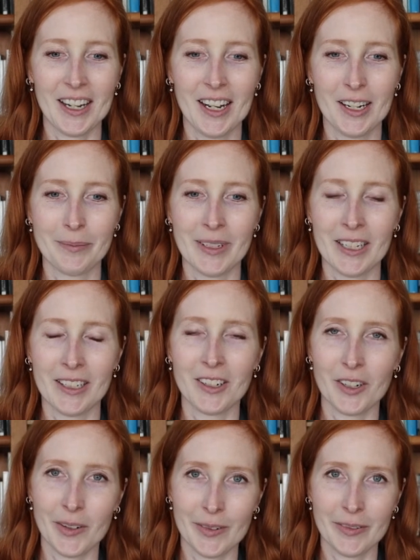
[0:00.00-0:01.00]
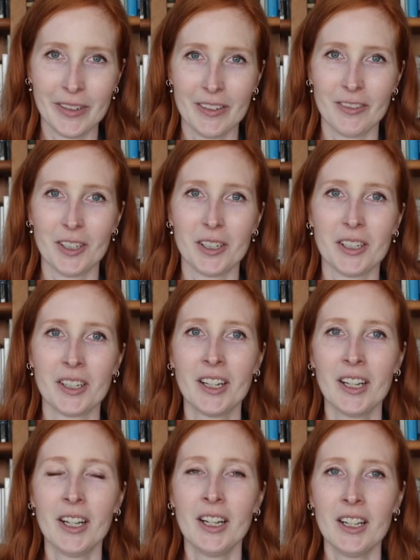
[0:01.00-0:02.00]
I made her favorite
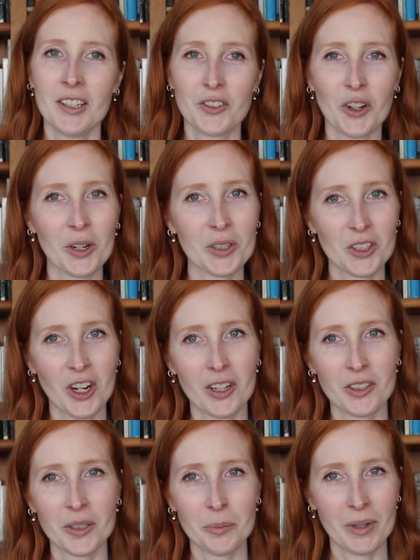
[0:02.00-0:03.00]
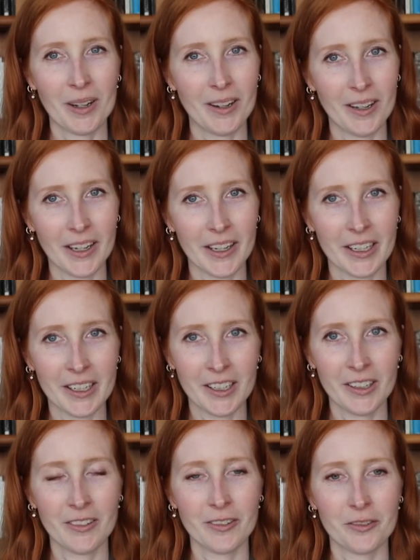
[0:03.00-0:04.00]
dark chocolate
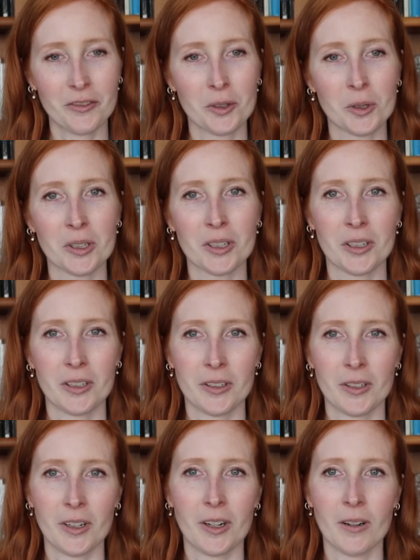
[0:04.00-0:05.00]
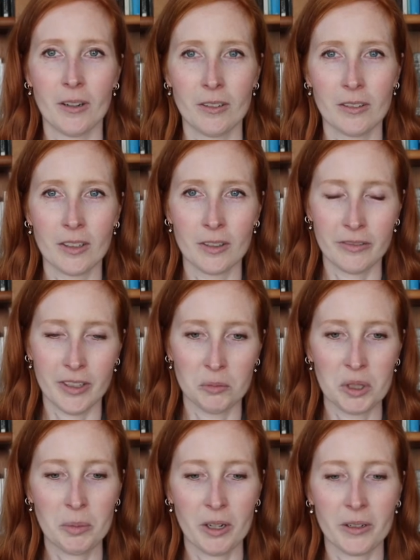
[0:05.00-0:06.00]
pie for our little
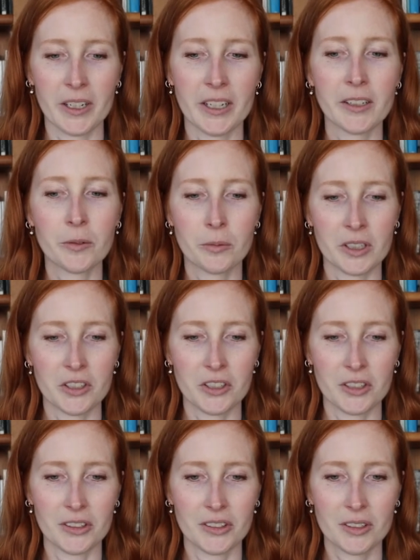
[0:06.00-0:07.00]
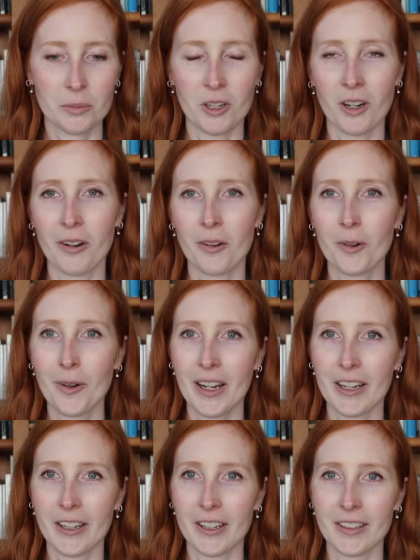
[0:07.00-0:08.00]
family party, which is tomorrow,
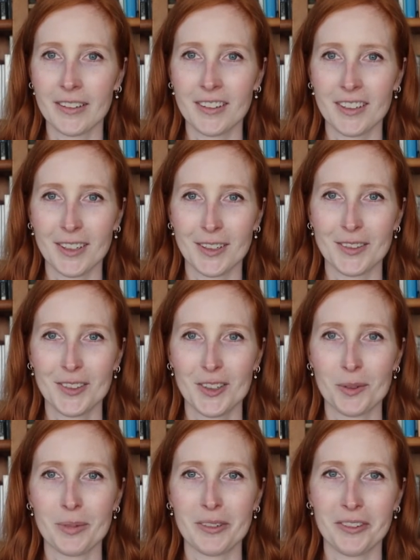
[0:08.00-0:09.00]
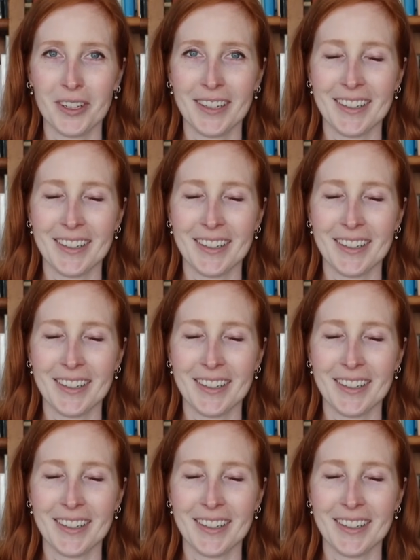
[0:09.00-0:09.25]
and it should be fun.